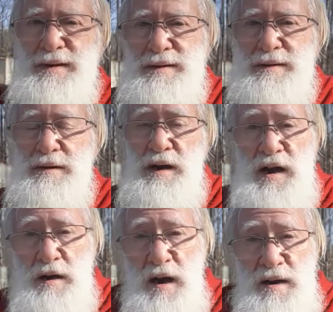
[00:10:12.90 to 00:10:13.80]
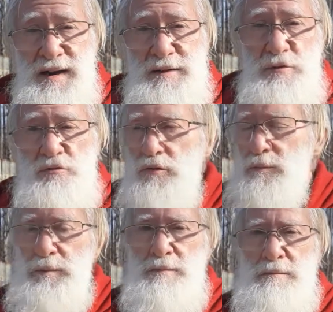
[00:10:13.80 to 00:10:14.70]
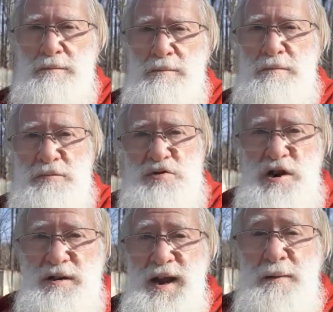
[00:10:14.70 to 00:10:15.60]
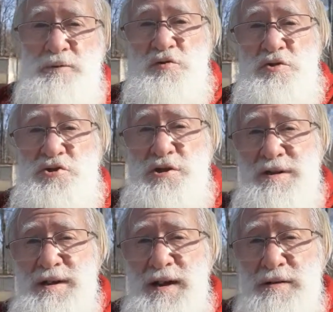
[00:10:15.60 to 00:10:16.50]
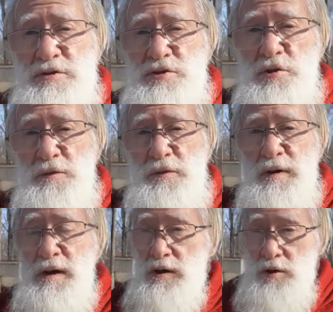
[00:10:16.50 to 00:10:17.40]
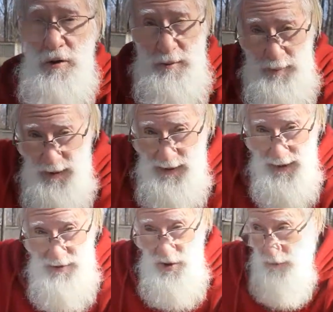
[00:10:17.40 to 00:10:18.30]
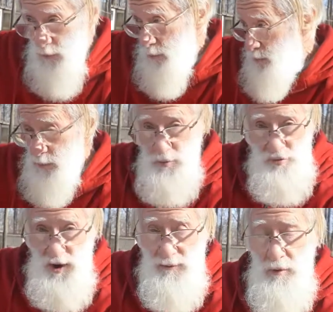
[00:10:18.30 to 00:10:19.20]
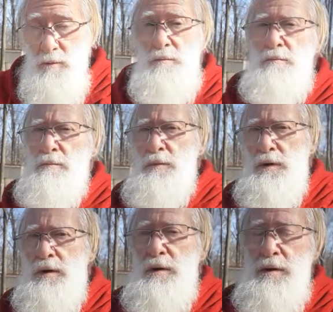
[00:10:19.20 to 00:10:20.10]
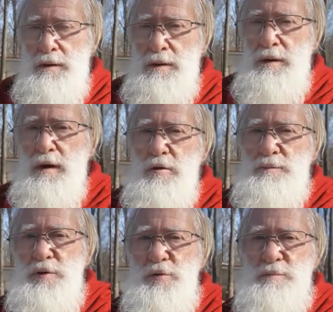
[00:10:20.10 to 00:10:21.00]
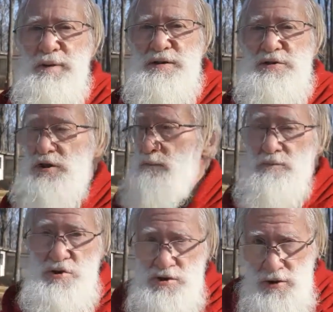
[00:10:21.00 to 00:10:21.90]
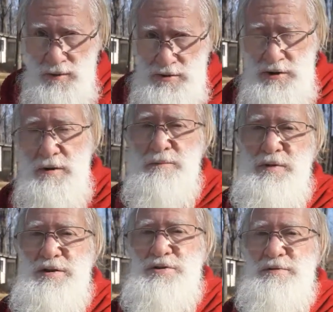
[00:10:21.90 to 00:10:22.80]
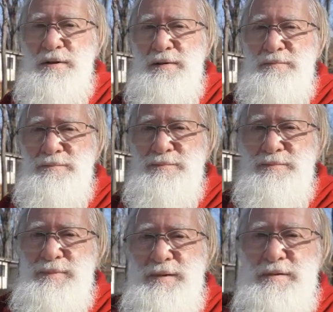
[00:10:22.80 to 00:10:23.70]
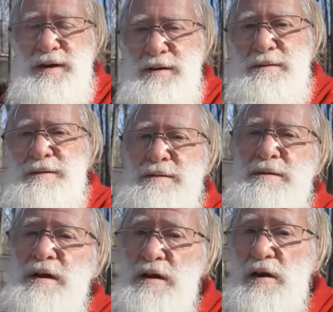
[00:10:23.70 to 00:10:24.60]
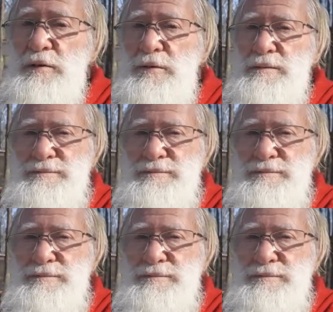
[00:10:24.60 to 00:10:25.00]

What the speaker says: And hey, I got a new group. Check it out. Christian Couch Surfing. You know the big couch surfing where people travel? I hope the Lord blesses it. Just launched it yesterday. Okay. Later.